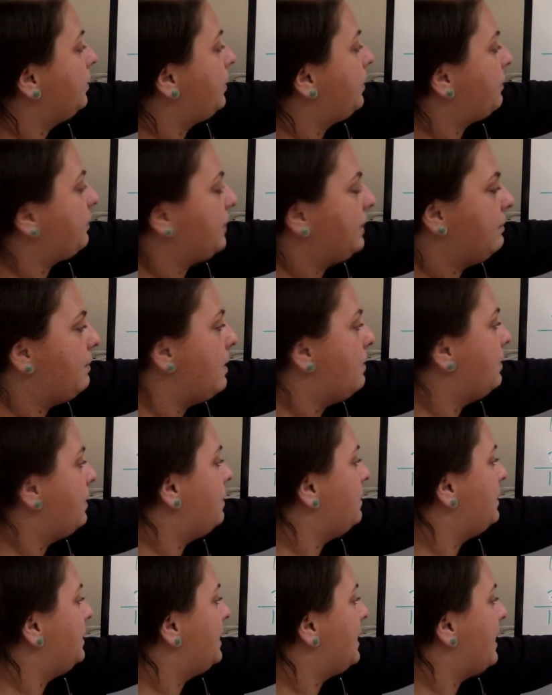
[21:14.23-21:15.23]
3 won't
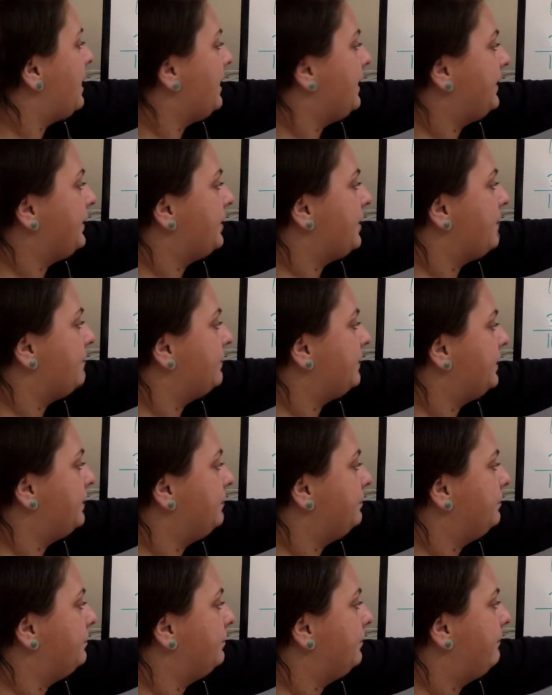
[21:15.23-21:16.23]
go into either of
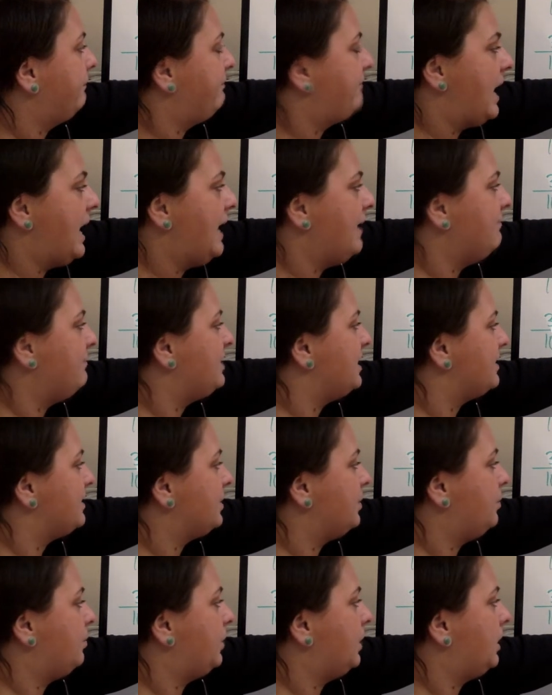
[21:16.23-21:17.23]
them. 5
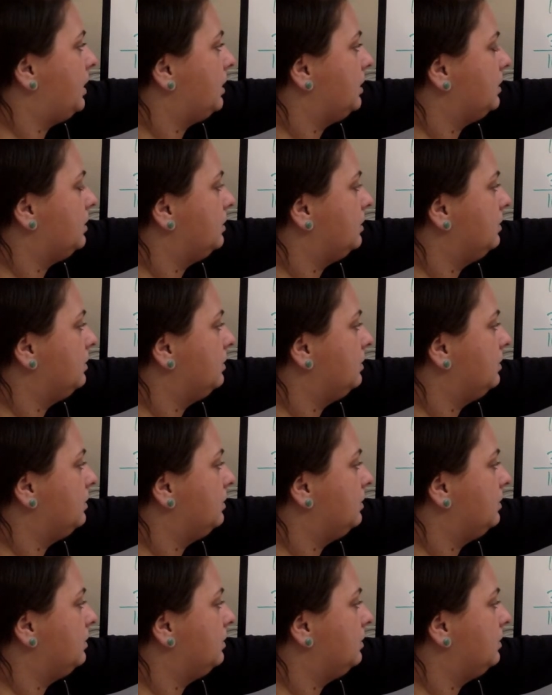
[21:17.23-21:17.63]
doesn't work.